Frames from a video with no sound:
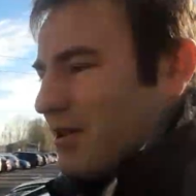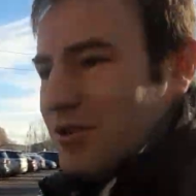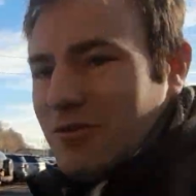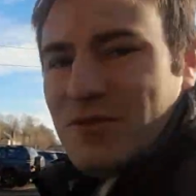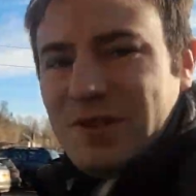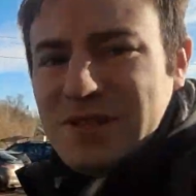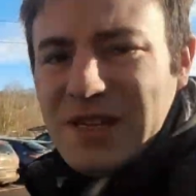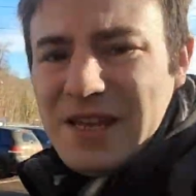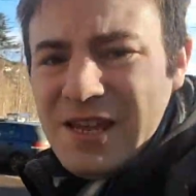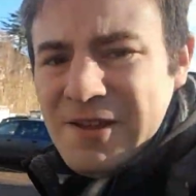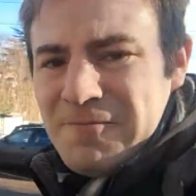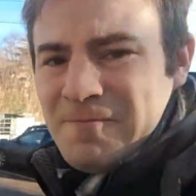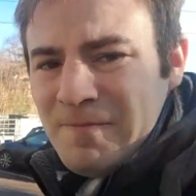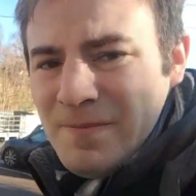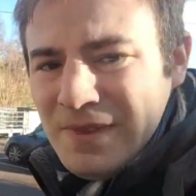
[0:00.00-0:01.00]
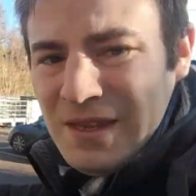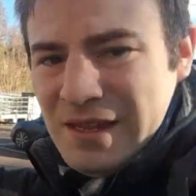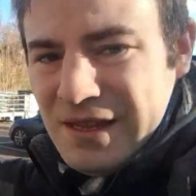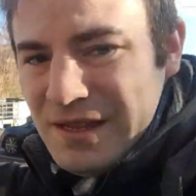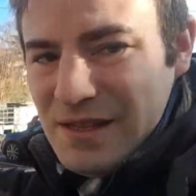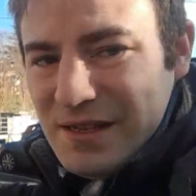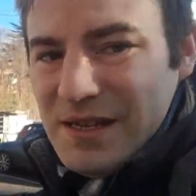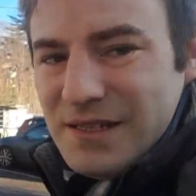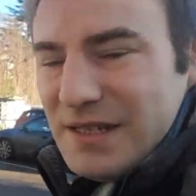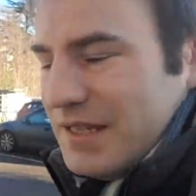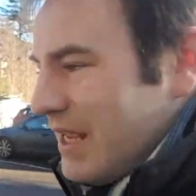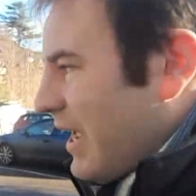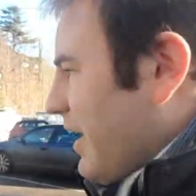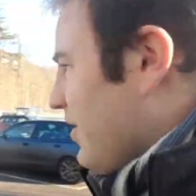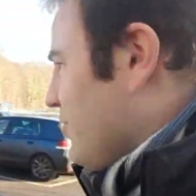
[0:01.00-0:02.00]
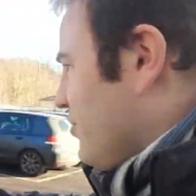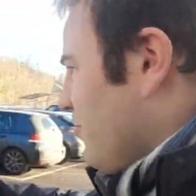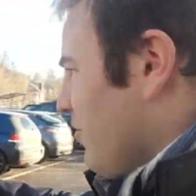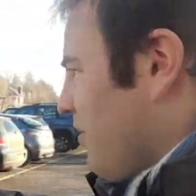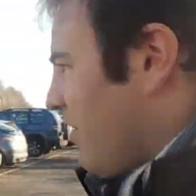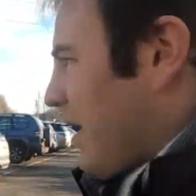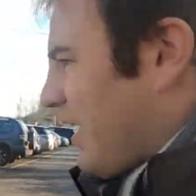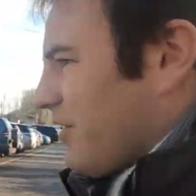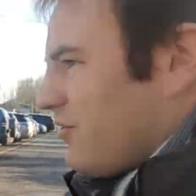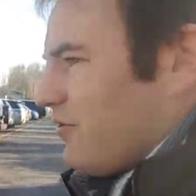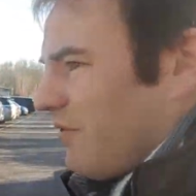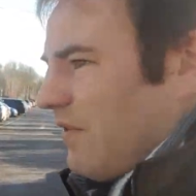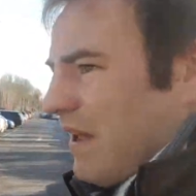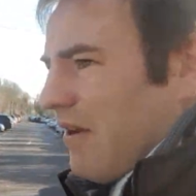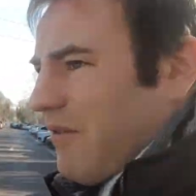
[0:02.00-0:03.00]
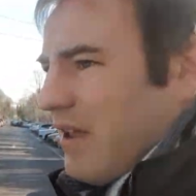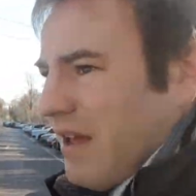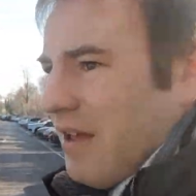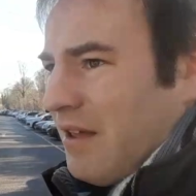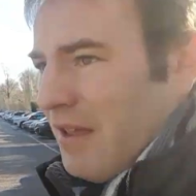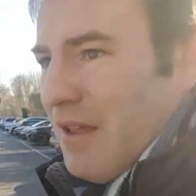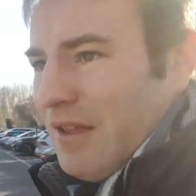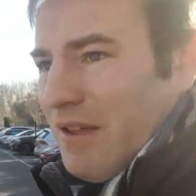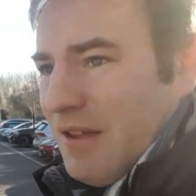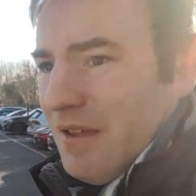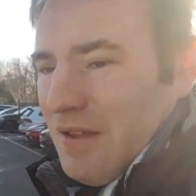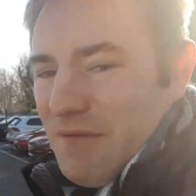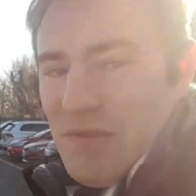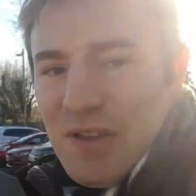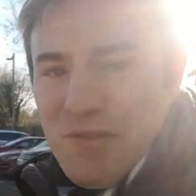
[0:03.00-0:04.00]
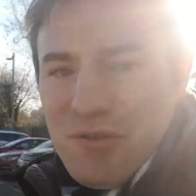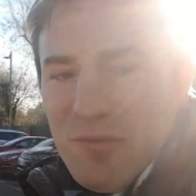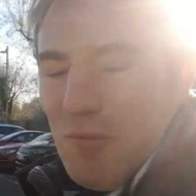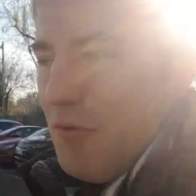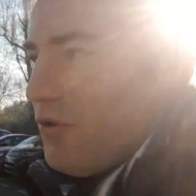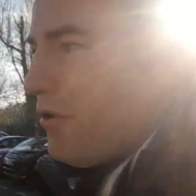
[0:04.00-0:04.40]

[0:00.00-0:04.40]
as you can see, there's this hatched off area for you to walk